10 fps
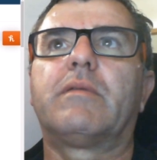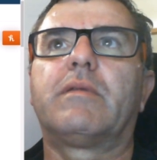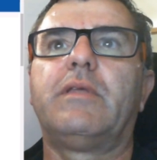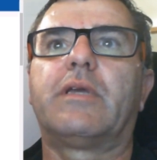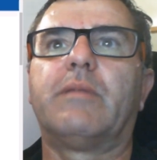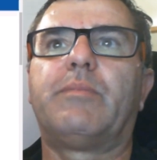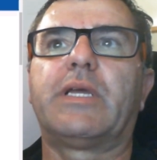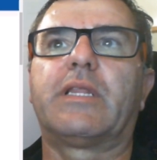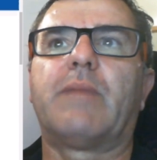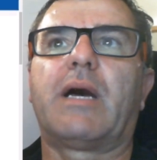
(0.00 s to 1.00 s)
You can
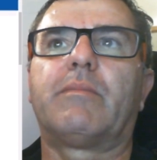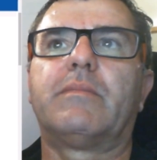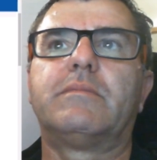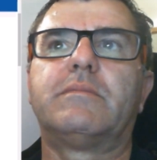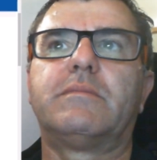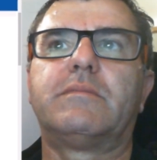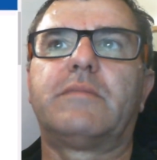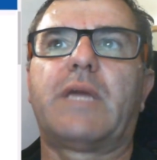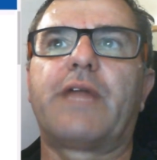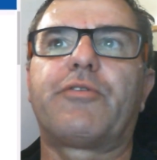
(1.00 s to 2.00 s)
pick them up
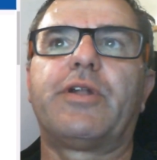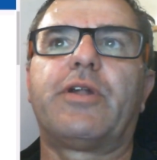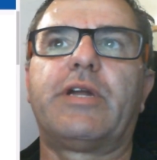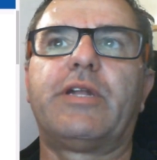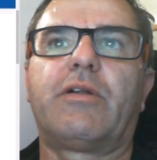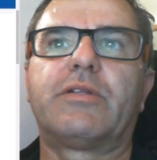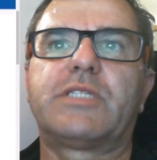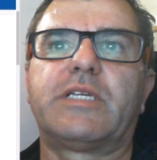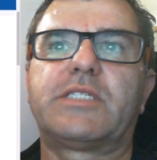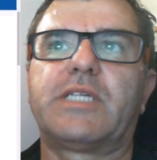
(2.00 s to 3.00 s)
$109.
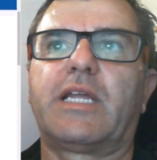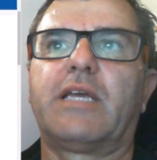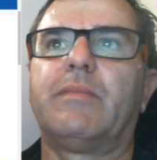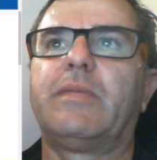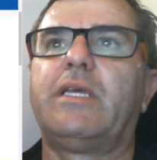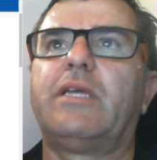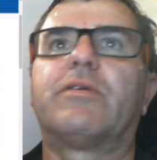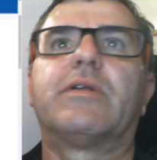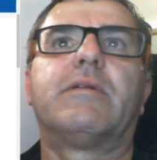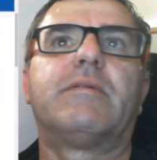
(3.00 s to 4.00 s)
They're selling them
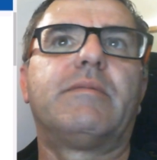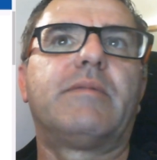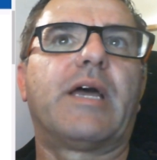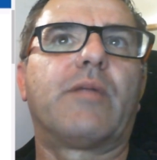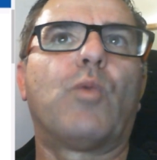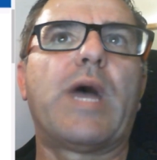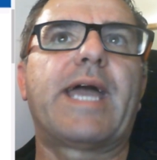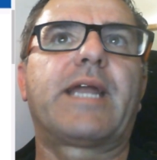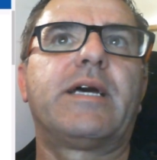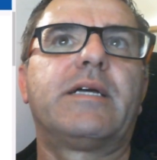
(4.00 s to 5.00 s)
here at
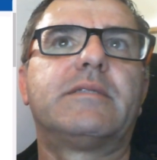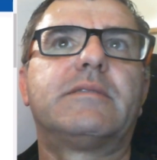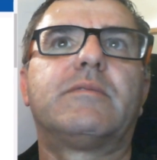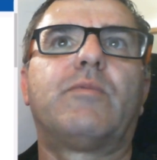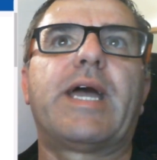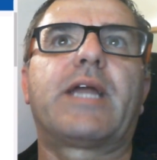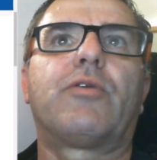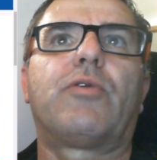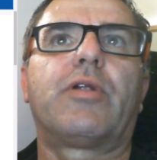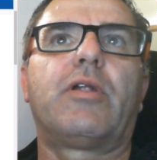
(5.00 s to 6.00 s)
Wagner,
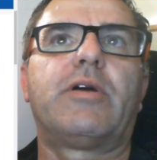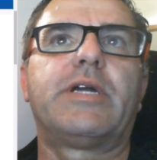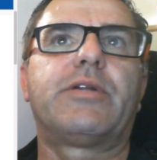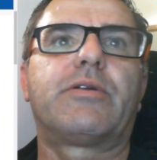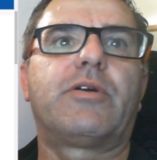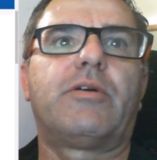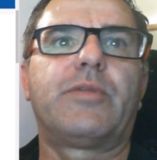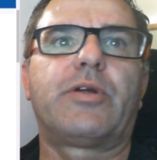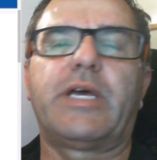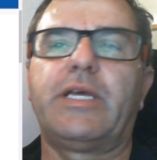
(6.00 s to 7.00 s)

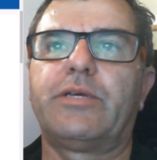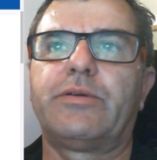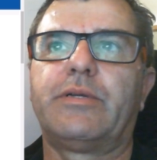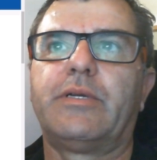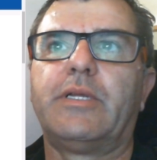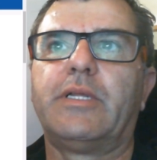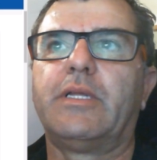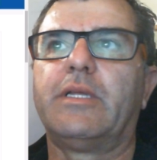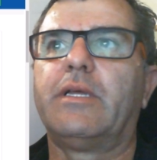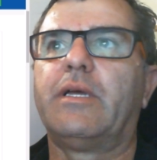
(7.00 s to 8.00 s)
wagneronline.com.au,
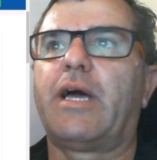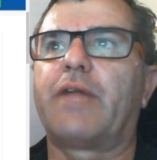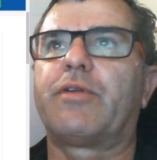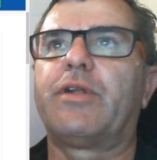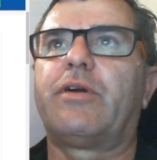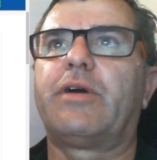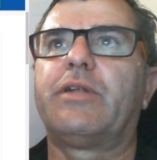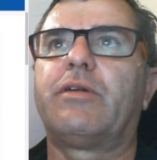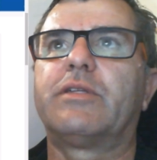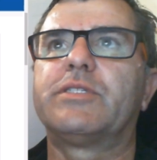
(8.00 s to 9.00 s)

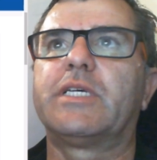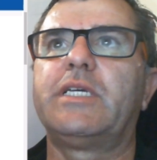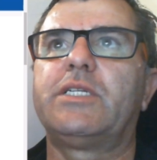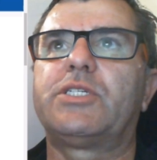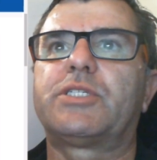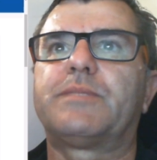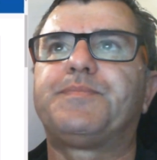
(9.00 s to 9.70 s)
$109 each.